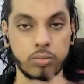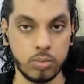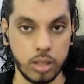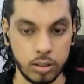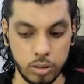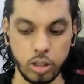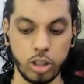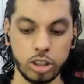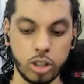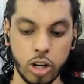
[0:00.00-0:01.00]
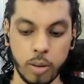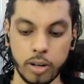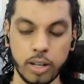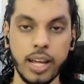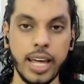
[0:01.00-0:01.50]
Like you're just talking
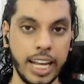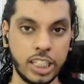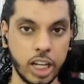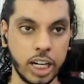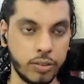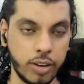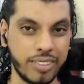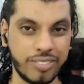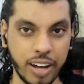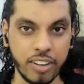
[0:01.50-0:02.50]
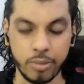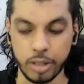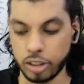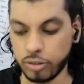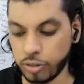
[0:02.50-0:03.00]
about HIIT for like 5
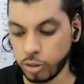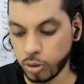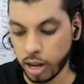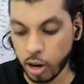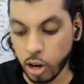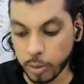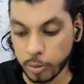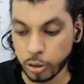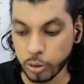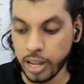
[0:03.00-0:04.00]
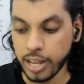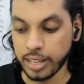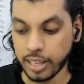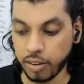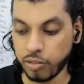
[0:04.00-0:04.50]
minutes. If you are not able to
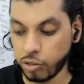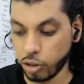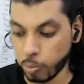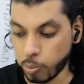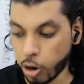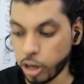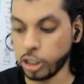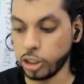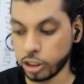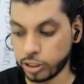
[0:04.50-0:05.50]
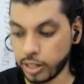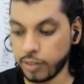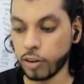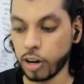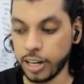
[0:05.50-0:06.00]
give your body, yourself
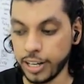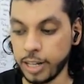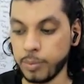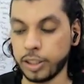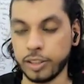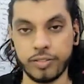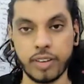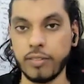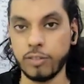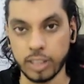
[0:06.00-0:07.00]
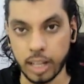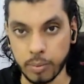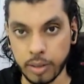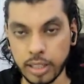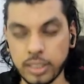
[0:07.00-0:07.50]
on a daily basis 5 to 10
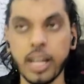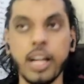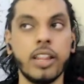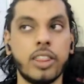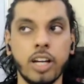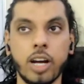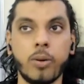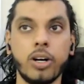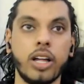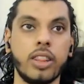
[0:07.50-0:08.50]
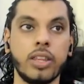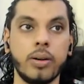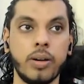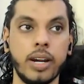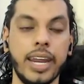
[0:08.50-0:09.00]
minutes, think about
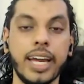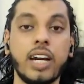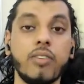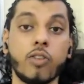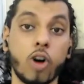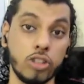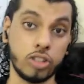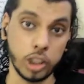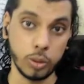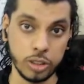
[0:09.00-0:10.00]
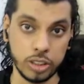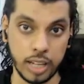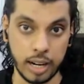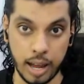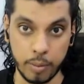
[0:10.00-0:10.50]
the negative consequences
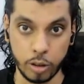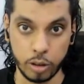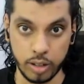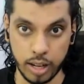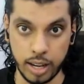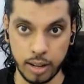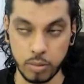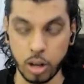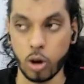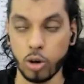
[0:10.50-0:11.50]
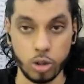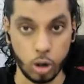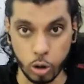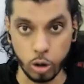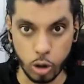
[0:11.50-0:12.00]
that I'm going to gain or you're
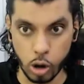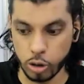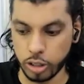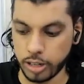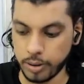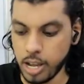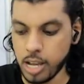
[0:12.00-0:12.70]
going to gain.